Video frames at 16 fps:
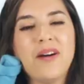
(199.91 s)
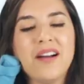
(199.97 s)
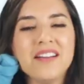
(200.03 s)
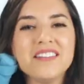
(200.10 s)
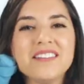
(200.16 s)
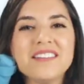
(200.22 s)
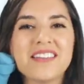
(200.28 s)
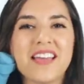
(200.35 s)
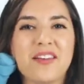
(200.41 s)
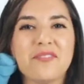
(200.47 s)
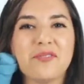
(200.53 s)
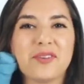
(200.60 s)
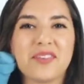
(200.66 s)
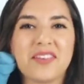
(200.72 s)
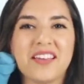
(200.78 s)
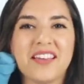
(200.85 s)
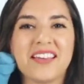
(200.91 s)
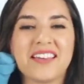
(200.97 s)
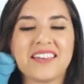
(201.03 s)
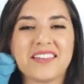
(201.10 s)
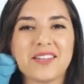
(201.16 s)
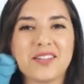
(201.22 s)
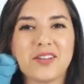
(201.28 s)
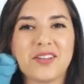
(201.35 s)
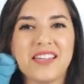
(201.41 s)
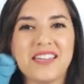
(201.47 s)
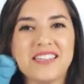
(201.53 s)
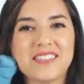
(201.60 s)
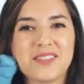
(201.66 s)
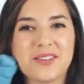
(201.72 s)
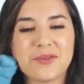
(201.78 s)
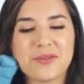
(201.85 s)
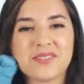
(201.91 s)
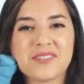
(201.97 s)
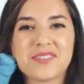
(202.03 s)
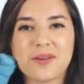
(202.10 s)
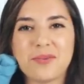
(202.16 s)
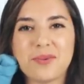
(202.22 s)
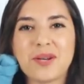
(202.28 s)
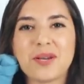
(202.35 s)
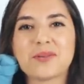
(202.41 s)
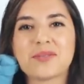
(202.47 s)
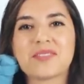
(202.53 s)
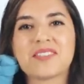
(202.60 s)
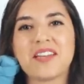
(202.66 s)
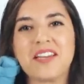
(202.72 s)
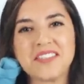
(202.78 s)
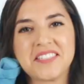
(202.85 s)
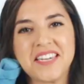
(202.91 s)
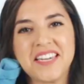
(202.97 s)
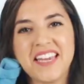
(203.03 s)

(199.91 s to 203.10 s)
Why does everything look easier when someone else does it?